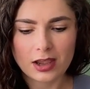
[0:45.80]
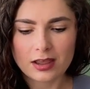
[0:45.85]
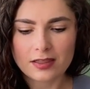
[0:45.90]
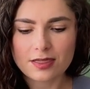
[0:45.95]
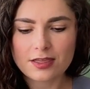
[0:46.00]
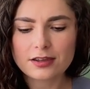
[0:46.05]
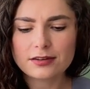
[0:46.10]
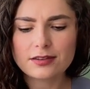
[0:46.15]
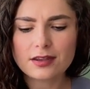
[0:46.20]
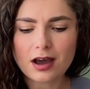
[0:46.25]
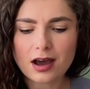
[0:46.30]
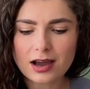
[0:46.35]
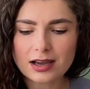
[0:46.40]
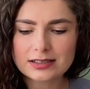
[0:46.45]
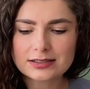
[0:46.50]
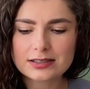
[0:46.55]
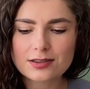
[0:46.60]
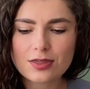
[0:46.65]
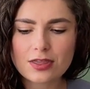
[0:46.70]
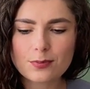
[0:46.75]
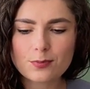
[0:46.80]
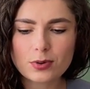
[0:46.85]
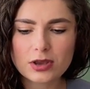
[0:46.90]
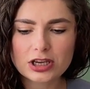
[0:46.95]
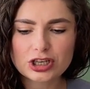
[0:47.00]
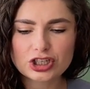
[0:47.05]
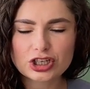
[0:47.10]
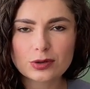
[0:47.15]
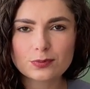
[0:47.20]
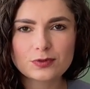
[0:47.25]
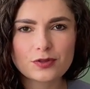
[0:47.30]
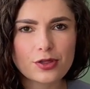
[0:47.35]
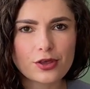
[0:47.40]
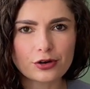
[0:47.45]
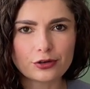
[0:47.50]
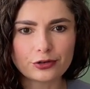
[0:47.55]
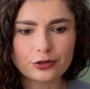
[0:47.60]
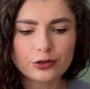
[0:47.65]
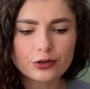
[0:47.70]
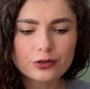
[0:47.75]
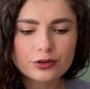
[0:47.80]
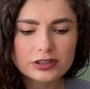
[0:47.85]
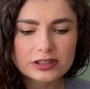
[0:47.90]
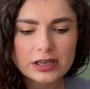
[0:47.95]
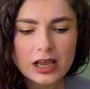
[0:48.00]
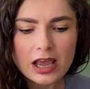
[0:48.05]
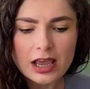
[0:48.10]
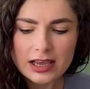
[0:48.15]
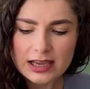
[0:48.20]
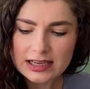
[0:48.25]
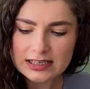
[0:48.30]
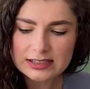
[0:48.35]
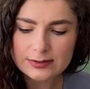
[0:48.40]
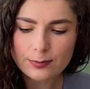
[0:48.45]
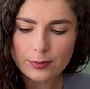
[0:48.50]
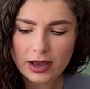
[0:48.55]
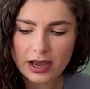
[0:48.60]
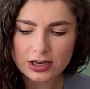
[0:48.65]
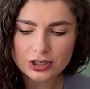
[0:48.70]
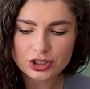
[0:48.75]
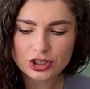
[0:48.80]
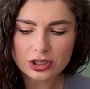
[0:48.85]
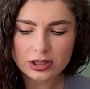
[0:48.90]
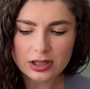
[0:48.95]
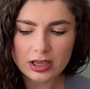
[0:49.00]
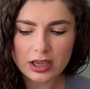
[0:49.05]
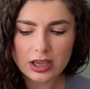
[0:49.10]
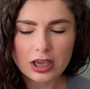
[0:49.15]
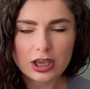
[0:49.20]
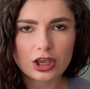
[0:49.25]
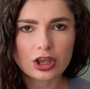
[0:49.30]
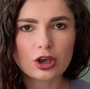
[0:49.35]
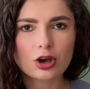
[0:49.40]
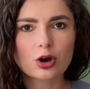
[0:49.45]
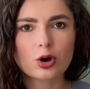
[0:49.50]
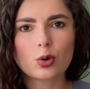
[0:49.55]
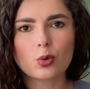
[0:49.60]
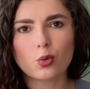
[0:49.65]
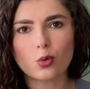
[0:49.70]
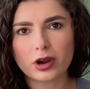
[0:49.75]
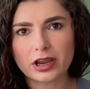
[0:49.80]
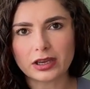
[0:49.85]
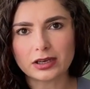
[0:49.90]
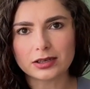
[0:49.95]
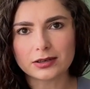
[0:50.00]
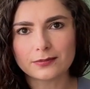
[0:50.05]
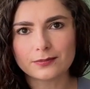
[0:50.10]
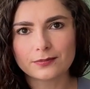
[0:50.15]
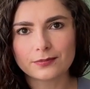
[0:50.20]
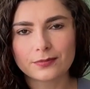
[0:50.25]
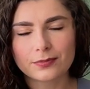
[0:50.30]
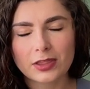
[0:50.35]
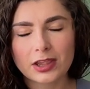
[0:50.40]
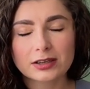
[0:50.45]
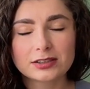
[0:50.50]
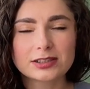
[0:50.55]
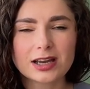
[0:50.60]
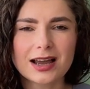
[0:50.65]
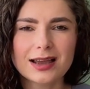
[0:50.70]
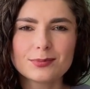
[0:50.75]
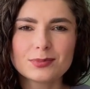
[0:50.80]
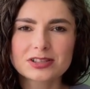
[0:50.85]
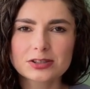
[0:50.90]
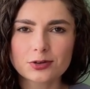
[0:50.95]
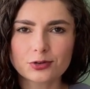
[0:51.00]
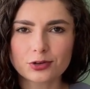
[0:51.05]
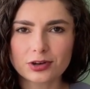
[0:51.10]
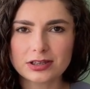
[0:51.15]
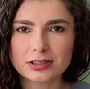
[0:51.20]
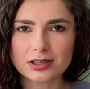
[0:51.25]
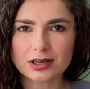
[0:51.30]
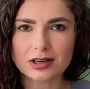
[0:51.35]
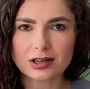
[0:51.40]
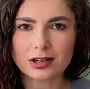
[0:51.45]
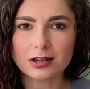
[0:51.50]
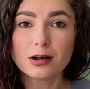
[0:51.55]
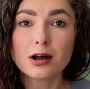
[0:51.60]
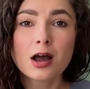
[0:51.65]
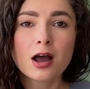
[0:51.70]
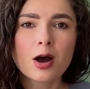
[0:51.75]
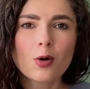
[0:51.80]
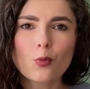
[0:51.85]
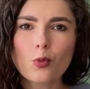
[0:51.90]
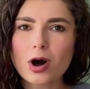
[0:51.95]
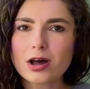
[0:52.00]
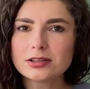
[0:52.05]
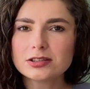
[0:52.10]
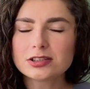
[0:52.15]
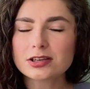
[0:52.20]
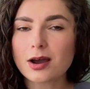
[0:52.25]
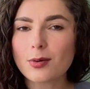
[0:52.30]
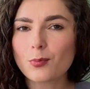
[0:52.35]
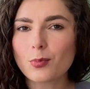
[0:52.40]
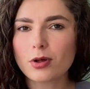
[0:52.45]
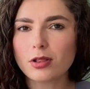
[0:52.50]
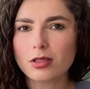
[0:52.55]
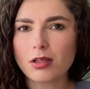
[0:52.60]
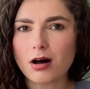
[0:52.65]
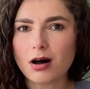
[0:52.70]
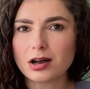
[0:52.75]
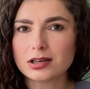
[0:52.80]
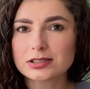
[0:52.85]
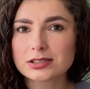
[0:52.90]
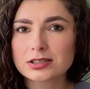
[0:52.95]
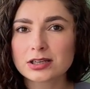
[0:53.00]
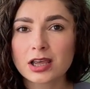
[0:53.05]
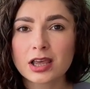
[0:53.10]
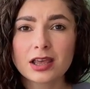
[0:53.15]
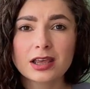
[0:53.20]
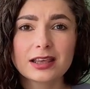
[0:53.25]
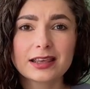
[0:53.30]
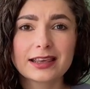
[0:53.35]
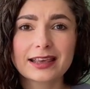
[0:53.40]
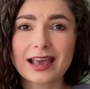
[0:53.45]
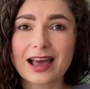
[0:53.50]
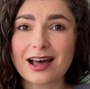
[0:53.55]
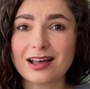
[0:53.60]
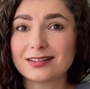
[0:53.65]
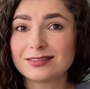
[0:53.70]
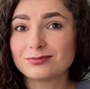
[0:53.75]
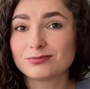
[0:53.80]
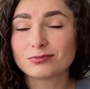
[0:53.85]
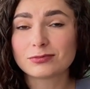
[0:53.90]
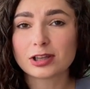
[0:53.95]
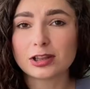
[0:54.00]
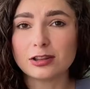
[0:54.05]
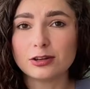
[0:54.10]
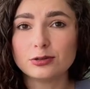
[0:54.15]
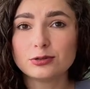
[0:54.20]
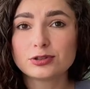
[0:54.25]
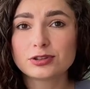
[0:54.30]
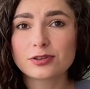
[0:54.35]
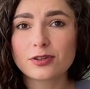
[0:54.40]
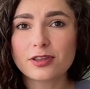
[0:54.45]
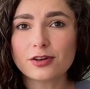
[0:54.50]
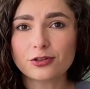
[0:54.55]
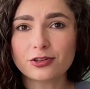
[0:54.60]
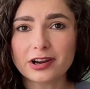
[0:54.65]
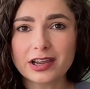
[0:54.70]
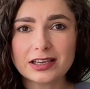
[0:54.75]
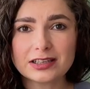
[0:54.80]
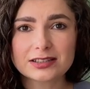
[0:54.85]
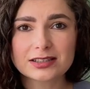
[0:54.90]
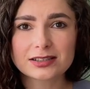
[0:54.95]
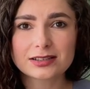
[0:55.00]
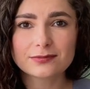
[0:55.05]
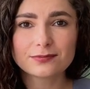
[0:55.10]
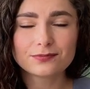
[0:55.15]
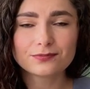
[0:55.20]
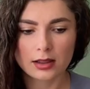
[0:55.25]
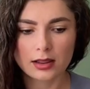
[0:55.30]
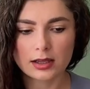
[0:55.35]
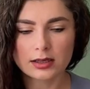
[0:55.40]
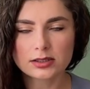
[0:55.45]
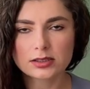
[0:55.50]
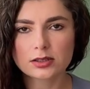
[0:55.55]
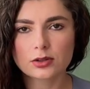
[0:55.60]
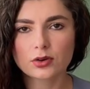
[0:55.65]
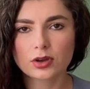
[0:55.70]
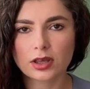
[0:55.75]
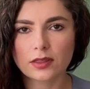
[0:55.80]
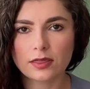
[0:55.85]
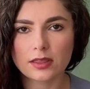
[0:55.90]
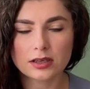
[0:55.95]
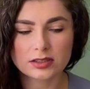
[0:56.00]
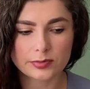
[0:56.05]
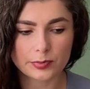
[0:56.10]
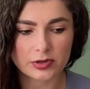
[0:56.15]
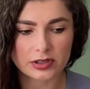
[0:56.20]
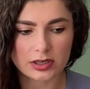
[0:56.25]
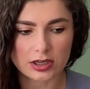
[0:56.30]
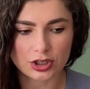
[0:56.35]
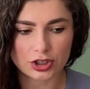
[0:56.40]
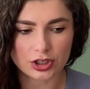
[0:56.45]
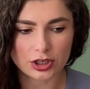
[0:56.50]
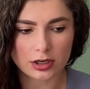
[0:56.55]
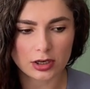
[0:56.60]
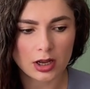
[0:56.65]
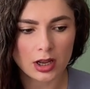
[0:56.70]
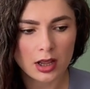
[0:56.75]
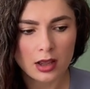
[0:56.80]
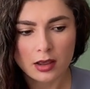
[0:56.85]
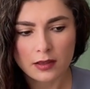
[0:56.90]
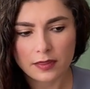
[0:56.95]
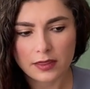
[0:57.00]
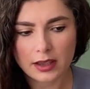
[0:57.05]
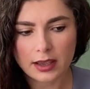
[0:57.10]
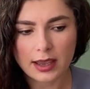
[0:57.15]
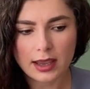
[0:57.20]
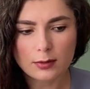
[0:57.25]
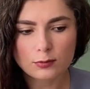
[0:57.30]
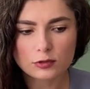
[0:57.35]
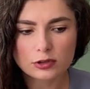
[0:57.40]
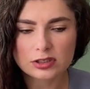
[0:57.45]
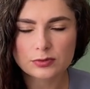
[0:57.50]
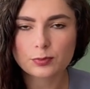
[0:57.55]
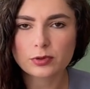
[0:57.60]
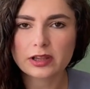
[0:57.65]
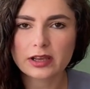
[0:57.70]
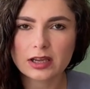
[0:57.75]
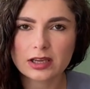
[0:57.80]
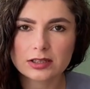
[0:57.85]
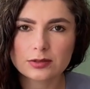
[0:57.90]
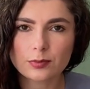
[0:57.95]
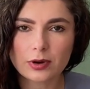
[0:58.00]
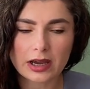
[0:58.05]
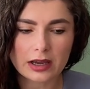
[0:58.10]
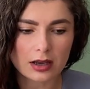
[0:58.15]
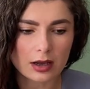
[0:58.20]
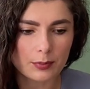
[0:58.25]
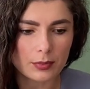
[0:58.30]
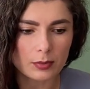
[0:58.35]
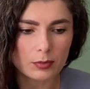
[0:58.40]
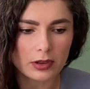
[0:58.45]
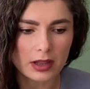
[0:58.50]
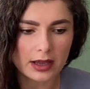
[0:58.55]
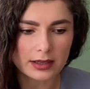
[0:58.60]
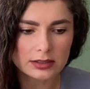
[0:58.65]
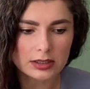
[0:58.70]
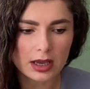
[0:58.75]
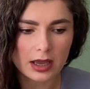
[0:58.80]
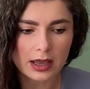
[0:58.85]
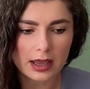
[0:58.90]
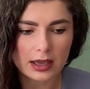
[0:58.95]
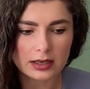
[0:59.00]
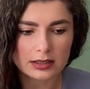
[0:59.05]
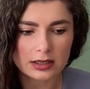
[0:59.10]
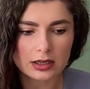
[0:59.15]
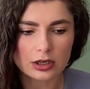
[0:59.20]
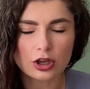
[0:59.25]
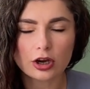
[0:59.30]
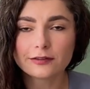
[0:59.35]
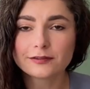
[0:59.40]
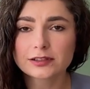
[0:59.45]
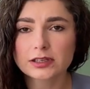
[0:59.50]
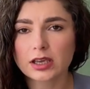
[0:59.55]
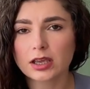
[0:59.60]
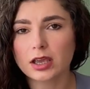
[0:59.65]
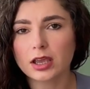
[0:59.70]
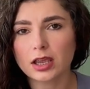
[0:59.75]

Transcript: The knights, the bishops, the rooks, especially your queen. Time is critical. One tempo lost can lose the race. Let's look at this position. The game was played by Capablanca and Yanovsky